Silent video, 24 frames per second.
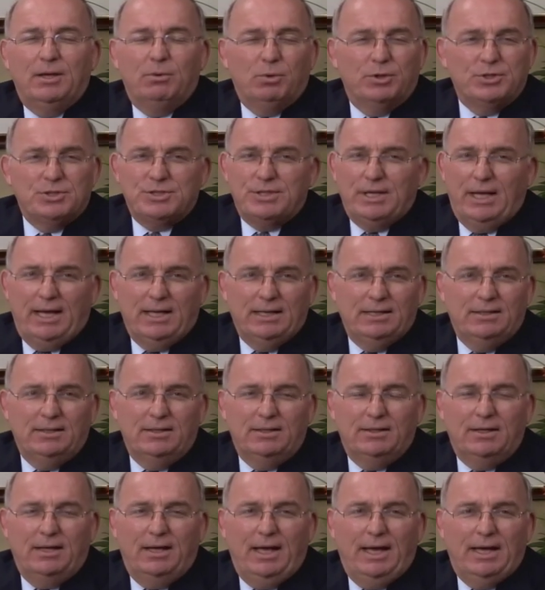and they were
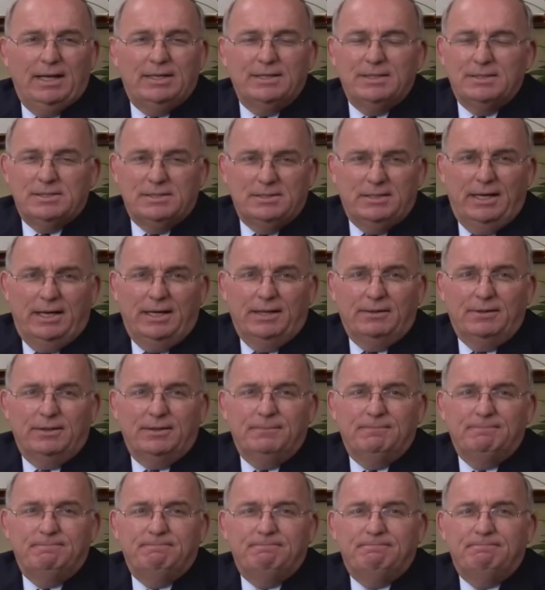saddened at his
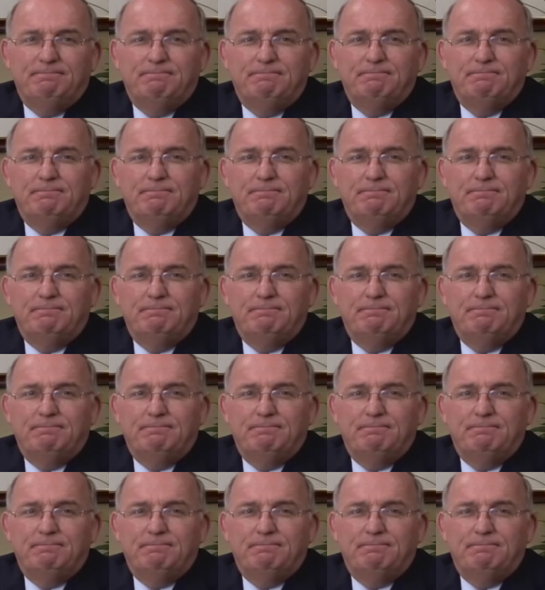death.